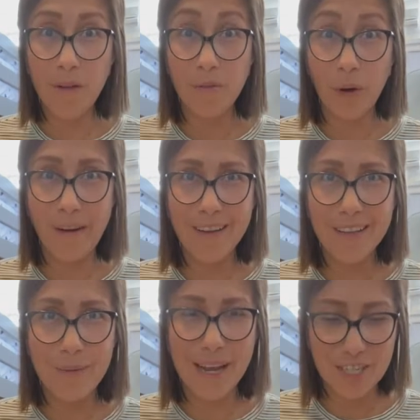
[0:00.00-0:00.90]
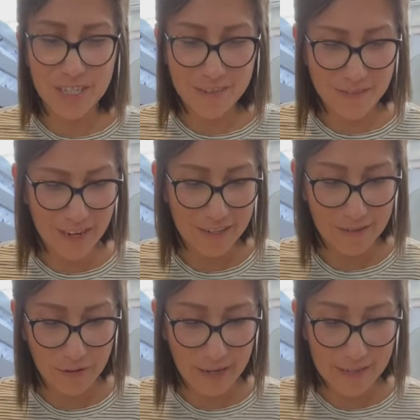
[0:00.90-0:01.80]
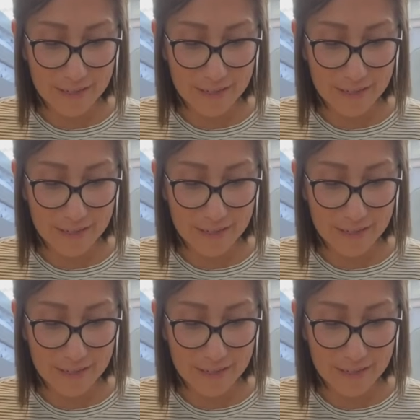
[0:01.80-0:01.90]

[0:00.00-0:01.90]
for imaginative narrative unit.